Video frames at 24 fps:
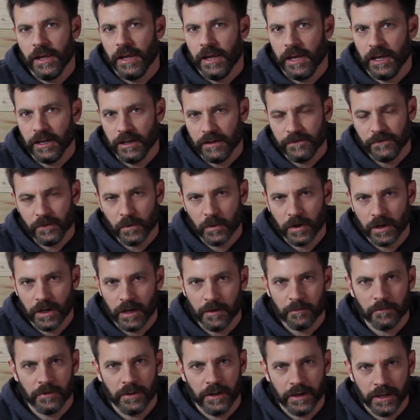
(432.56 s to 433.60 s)
and if you want to
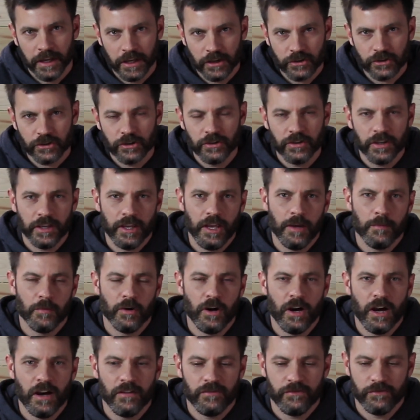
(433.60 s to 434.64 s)
unplug it, turn the camera
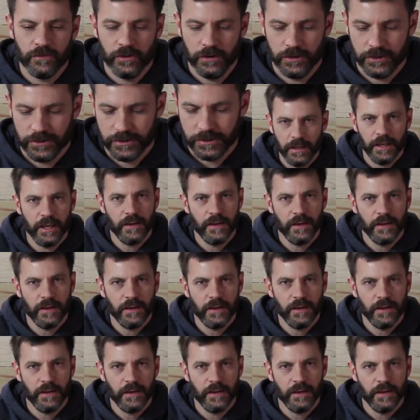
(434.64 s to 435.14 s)
off first.